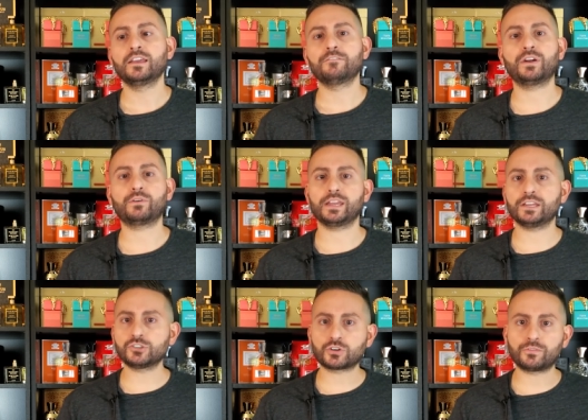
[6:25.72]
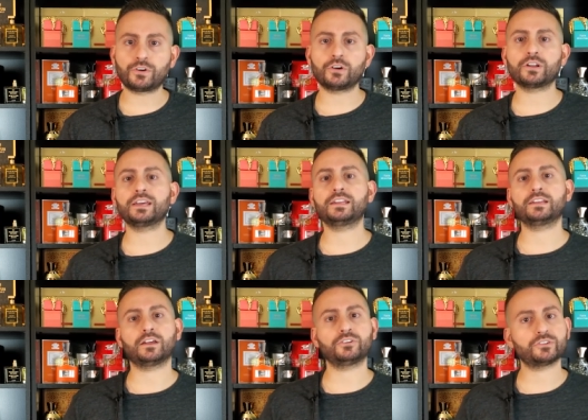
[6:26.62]
very introverted
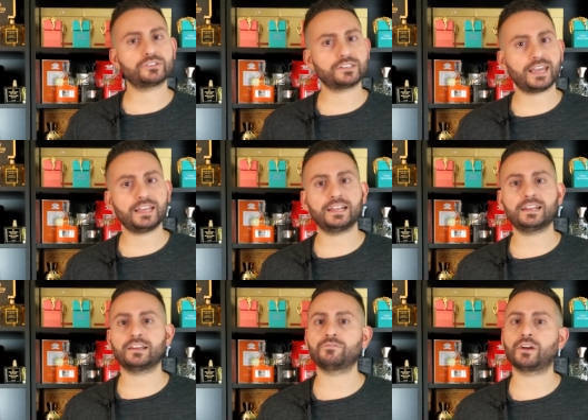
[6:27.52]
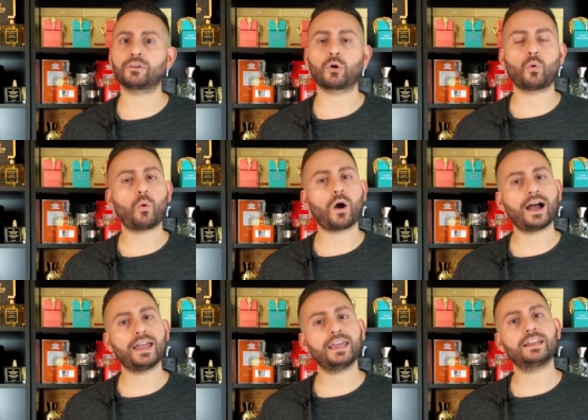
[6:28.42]
and understated and very
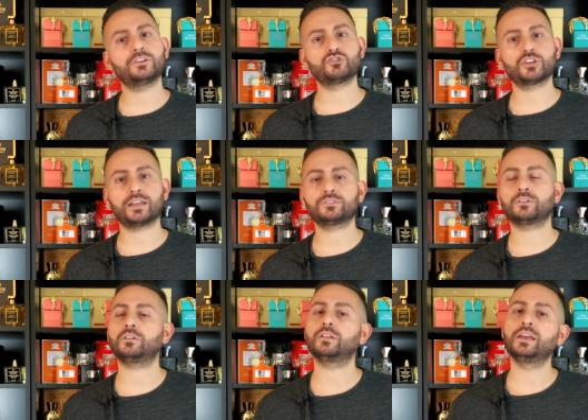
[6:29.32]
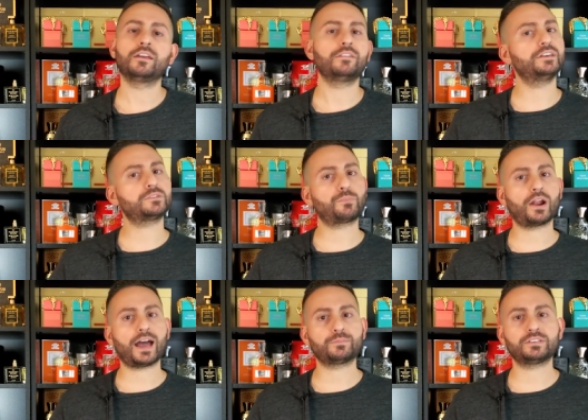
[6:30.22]
quiet and gentle, this
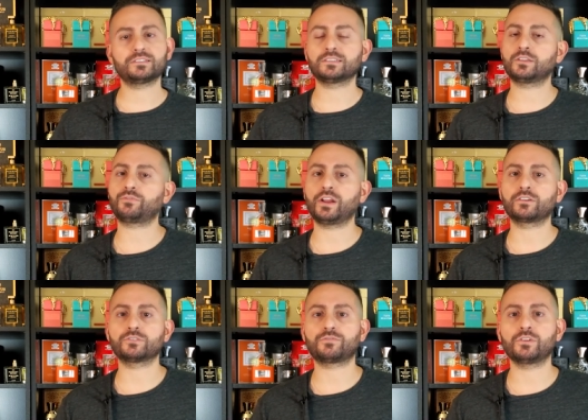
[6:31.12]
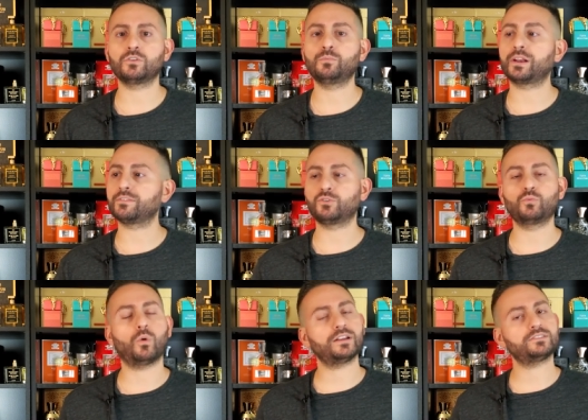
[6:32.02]
perhaps isn't the fragrance for you, but if you
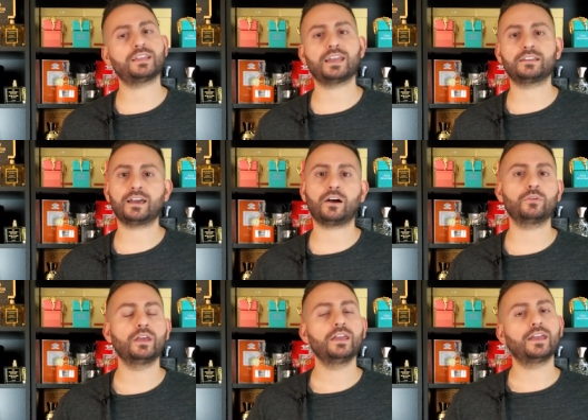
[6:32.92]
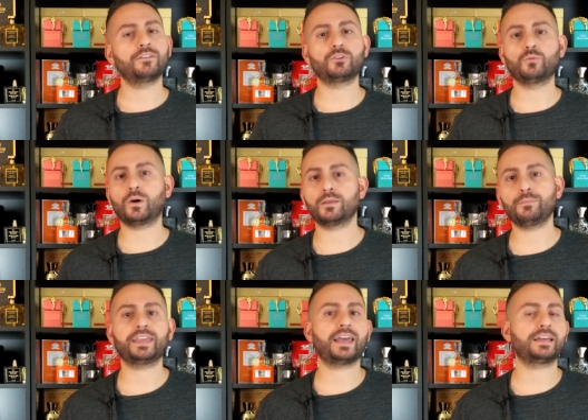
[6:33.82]
want to stand out, if you want to
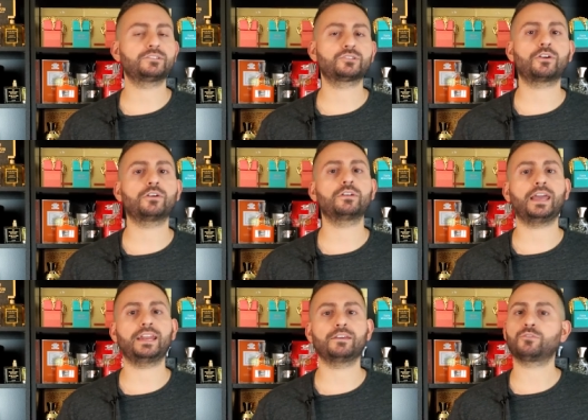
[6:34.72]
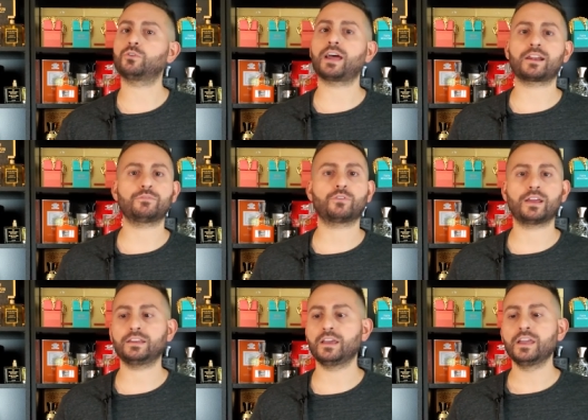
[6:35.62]
make heads turn, and if you're not
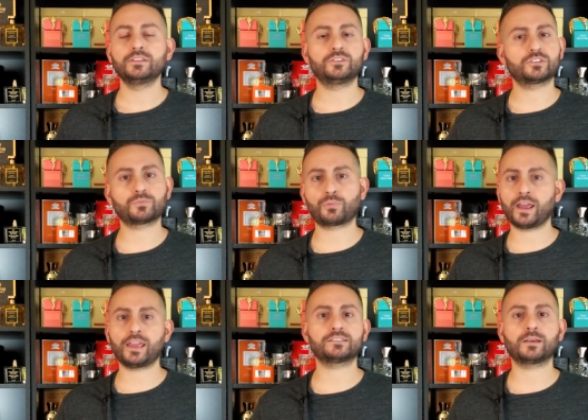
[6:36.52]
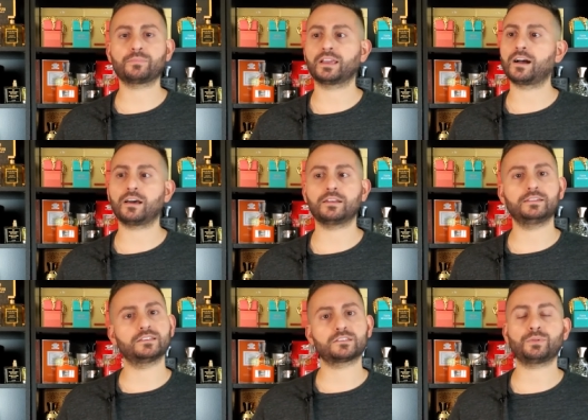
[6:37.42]
afraid to spray something on
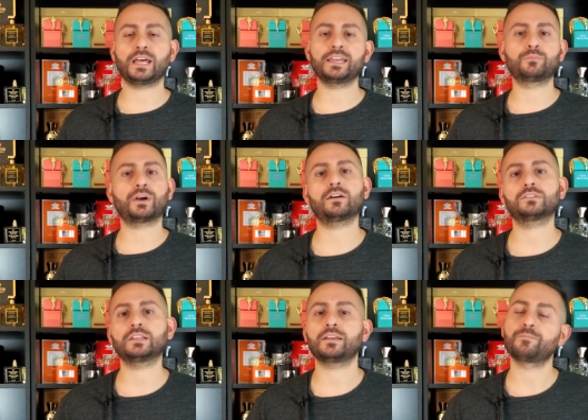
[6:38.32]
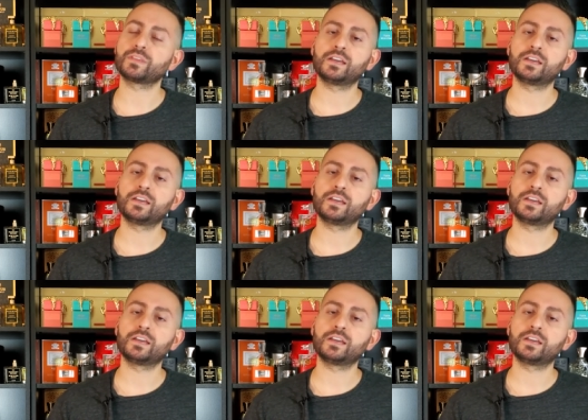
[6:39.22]
and display it proudly,